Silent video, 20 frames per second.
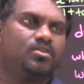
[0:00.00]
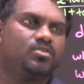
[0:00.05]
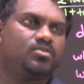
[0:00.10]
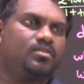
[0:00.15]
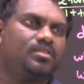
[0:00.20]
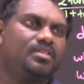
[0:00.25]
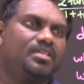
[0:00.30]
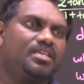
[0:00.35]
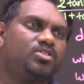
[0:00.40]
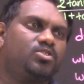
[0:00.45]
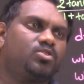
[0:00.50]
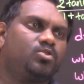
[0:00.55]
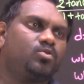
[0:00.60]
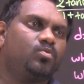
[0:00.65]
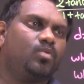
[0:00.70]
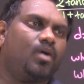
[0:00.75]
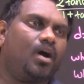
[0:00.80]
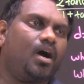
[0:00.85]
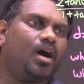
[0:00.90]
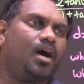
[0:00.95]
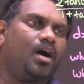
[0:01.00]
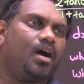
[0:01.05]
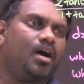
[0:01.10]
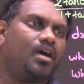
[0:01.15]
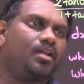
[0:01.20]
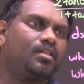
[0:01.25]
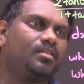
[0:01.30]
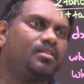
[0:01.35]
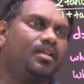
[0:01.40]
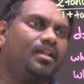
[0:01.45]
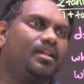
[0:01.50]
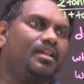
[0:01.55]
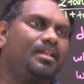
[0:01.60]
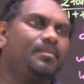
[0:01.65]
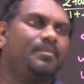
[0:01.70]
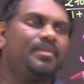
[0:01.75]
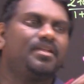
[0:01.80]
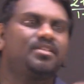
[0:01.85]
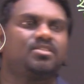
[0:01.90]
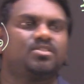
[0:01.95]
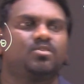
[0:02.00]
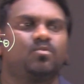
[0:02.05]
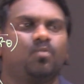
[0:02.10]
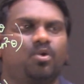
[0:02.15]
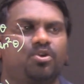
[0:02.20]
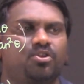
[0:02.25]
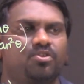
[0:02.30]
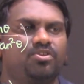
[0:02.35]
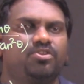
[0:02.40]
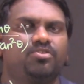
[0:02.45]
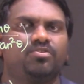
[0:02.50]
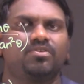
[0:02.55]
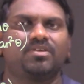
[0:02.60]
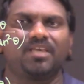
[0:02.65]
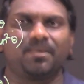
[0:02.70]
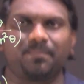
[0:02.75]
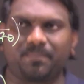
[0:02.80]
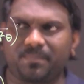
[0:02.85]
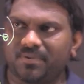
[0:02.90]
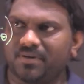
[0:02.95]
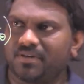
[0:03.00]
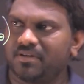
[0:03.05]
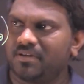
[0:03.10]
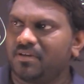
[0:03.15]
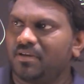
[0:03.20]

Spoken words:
So these two are the limits what you need to keep.